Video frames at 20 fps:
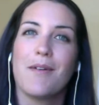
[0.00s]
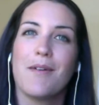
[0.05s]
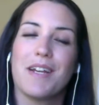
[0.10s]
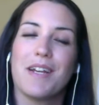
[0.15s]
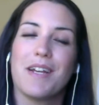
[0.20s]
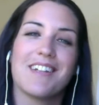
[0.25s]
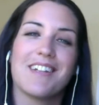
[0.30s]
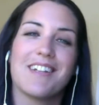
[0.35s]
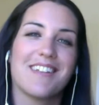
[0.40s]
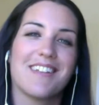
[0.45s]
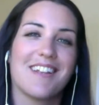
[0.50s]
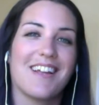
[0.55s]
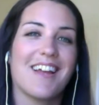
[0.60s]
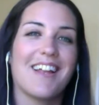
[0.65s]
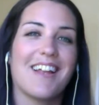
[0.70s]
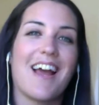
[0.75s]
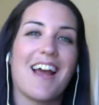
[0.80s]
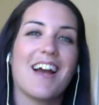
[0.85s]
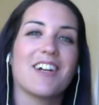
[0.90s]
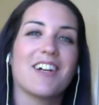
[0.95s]
because it
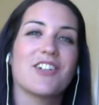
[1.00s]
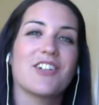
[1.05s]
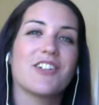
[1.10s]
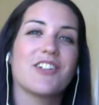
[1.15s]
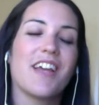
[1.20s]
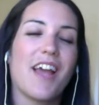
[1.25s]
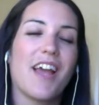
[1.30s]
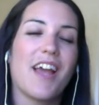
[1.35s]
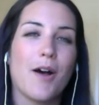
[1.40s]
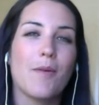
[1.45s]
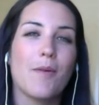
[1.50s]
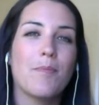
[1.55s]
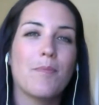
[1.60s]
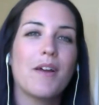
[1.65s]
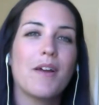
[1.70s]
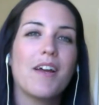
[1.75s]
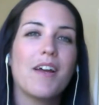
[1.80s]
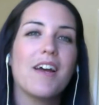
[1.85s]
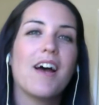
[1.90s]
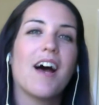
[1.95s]
can actually help
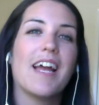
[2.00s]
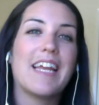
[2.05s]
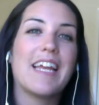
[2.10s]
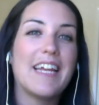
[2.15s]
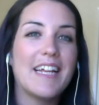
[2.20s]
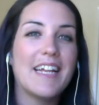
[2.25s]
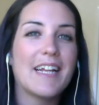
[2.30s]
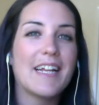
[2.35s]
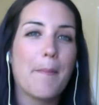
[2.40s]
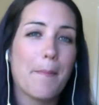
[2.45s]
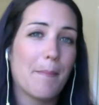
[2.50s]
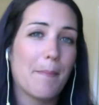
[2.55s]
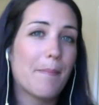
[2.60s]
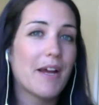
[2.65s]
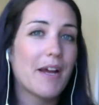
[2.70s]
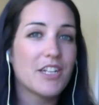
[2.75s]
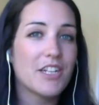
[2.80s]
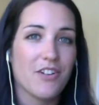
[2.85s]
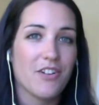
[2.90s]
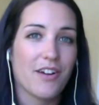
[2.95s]
eat up
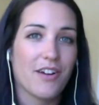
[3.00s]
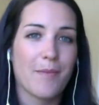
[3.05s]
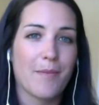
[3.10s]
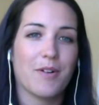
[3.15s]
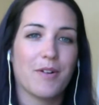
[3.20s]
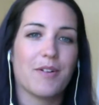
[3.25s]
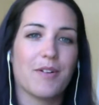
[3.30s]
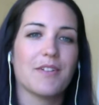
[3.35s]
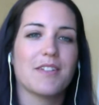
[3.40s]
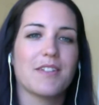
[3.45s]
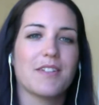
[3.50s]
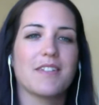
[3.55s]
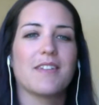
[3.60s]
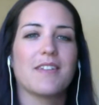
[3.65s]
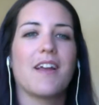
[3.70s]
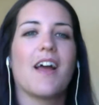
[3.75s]
petrochemicals.